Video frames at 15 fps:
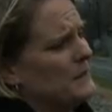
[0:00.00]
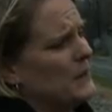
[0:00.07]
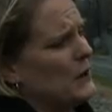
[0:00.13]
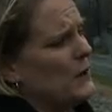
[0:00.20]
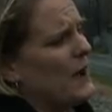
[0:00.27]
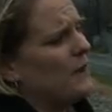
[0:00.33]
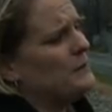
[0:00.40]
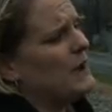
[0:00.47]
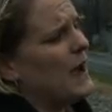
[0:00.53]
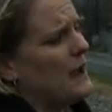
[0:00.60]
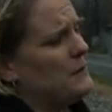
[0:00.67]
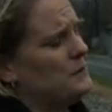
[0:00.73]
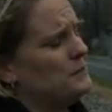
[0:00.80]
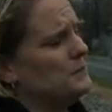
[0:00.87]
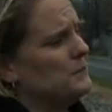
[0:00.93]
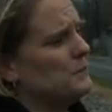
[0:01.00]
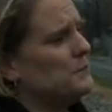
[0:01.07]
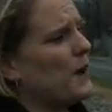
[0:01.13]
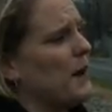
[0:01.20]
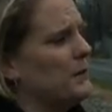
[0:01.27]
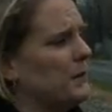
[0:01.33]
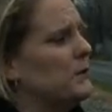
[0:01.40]
you know, I
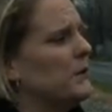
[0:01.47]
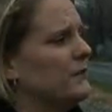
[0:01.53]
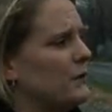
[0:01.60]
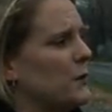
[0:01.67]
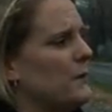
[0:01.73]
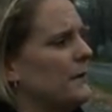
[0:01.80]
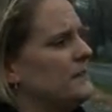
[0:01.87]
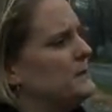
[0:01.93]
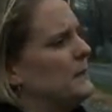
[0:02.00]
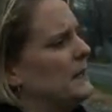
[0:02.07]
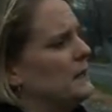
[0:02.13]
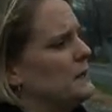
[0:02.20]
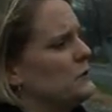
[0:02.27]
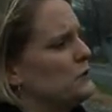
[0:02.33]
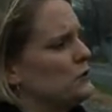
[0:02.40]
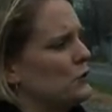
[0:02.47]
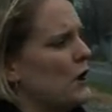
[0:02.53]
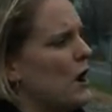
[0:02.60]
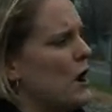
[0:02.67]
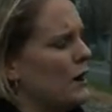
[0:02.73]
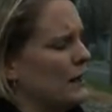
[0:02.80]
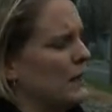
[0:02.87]
probably would have always been a strong,